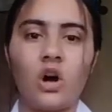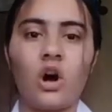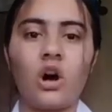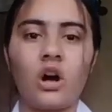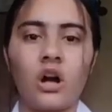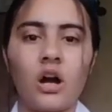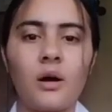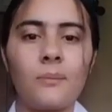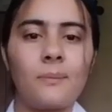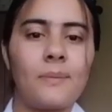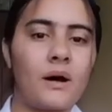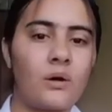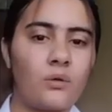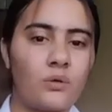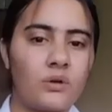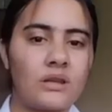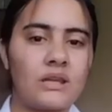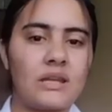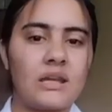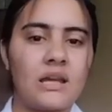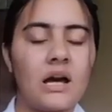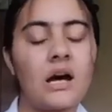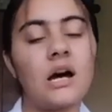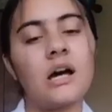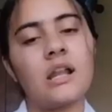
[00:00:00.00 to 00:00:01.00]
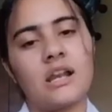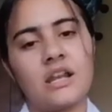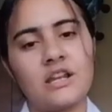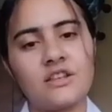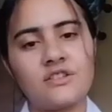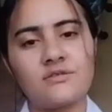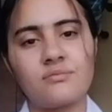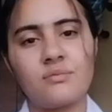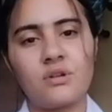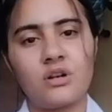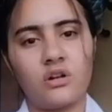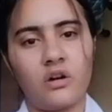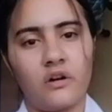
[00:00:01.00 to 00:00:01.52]
about the
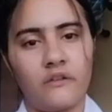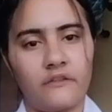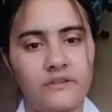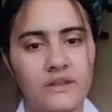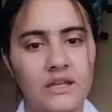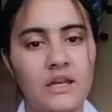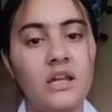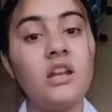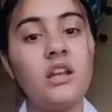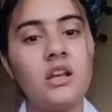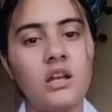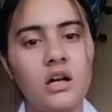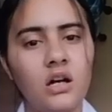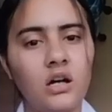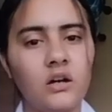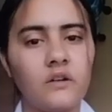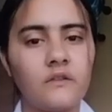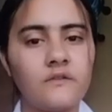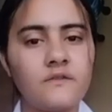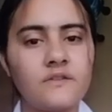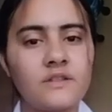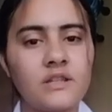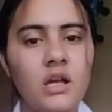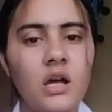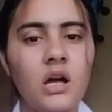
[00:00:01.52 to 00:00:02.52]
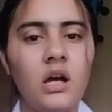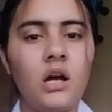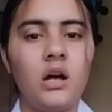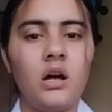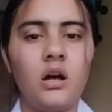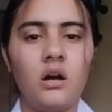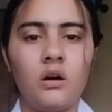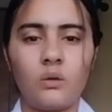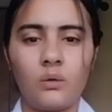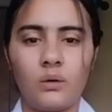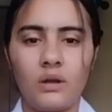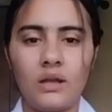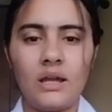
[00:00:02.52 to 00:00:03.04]
arrangement of the nerves.
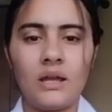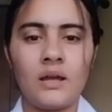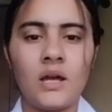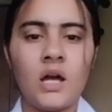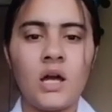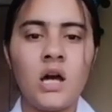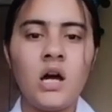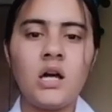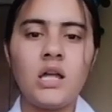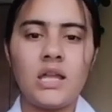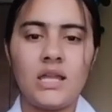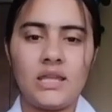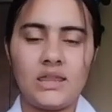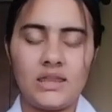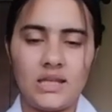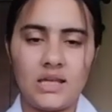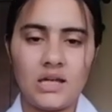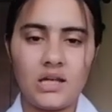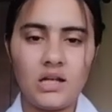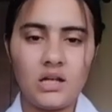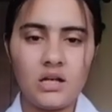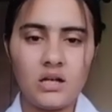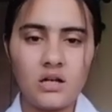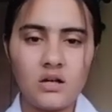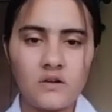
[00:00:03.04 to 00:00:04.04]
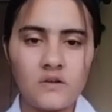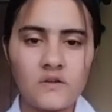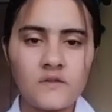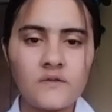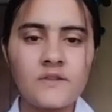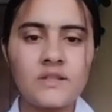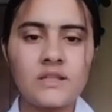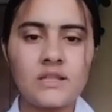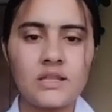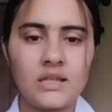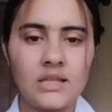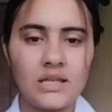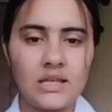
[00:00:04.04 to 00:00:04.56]
Okay, in the
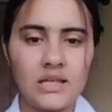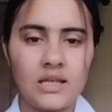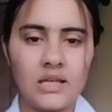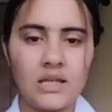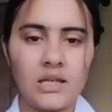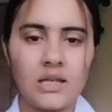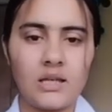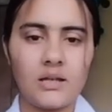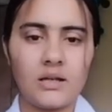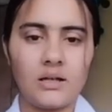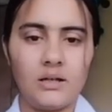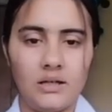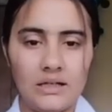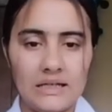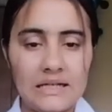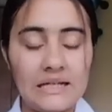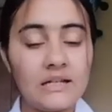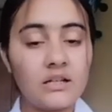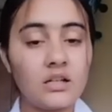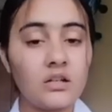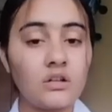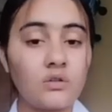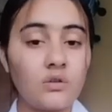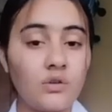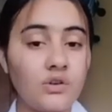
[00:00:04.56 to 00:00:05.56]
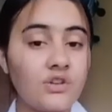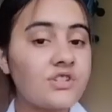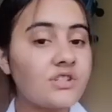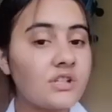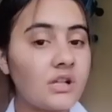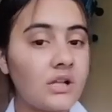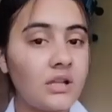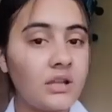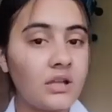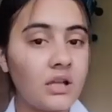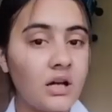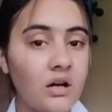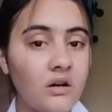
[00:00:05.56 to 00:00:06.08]
nerves, the
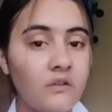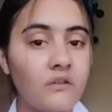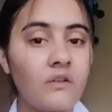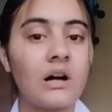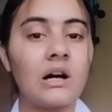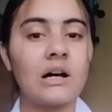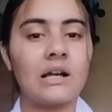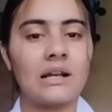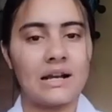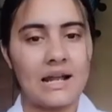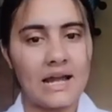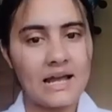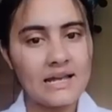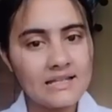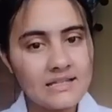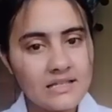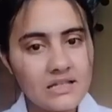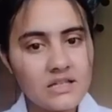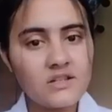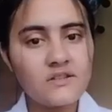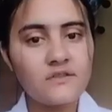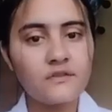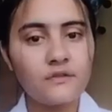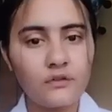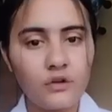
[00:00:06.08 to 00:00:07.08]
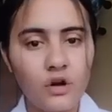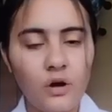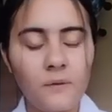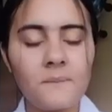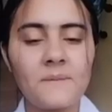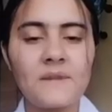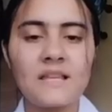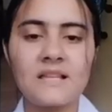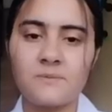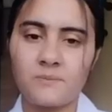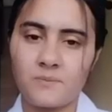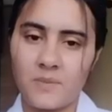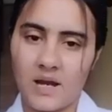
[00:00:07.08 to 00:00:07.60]
intercostal nerve arises from
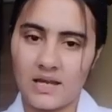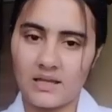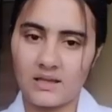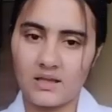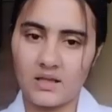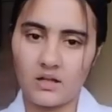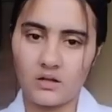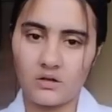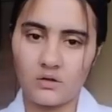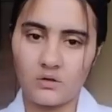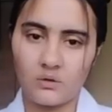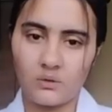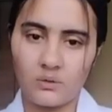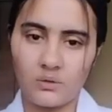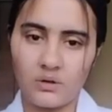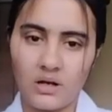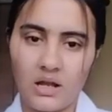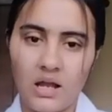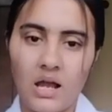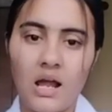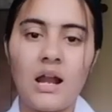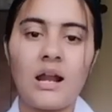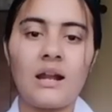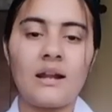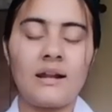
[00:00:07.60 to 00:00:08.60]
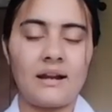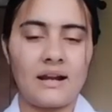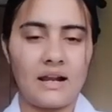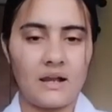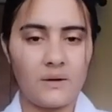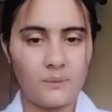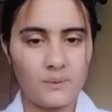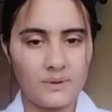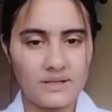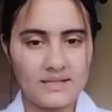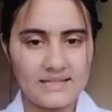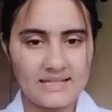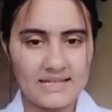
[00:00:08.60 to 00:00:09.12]
the spinal cord,
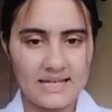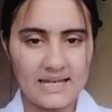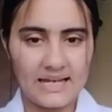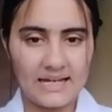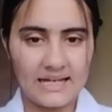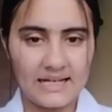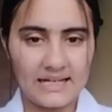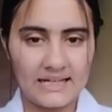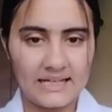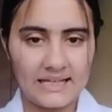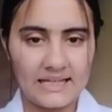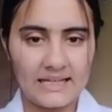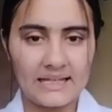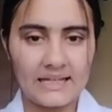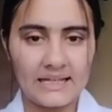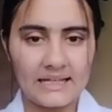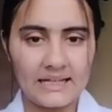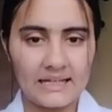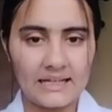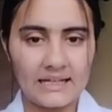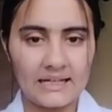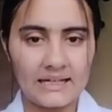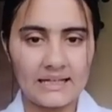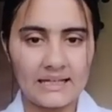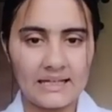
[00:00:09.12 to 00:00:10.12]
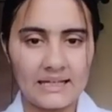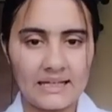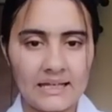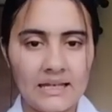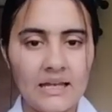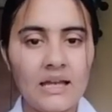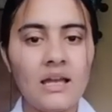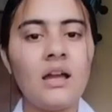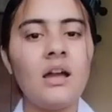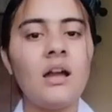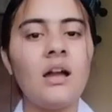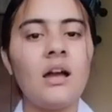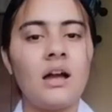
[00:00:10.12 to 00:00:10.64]
travels interiorly,
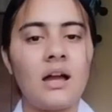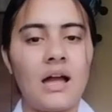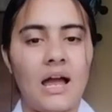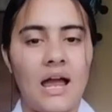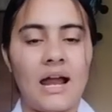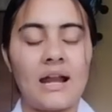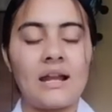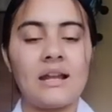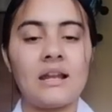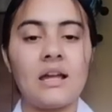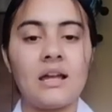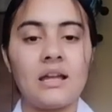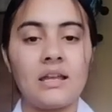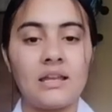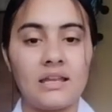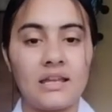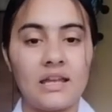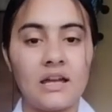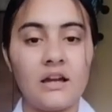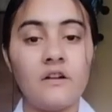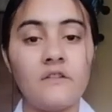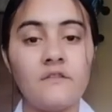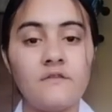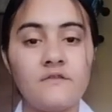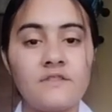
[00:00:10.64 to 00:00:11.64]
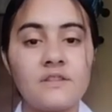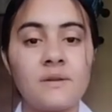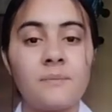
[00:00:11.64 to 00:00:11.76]
and gives